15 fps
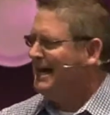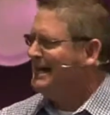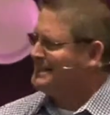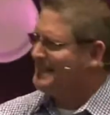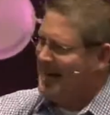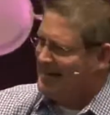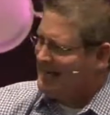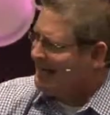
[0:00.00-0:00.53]

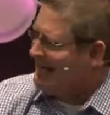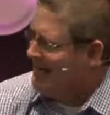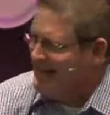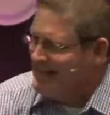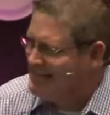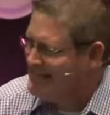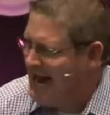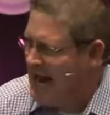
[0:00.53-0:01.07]
it's got to
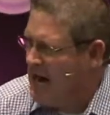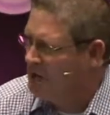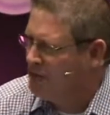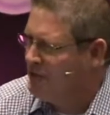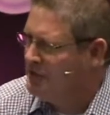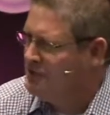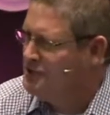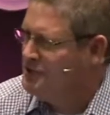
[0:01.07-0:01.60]
get down
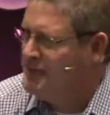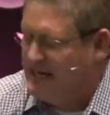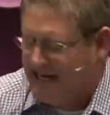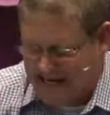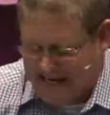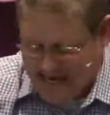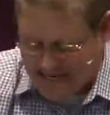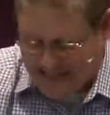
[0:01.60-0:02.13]
on its
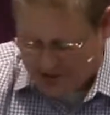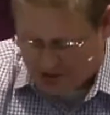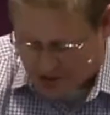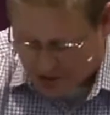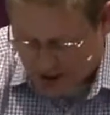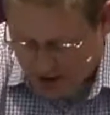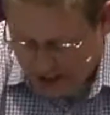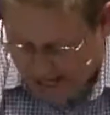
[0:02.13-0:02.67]

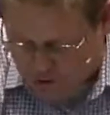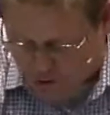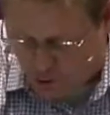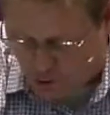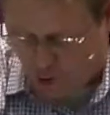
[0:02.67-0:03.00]
knees and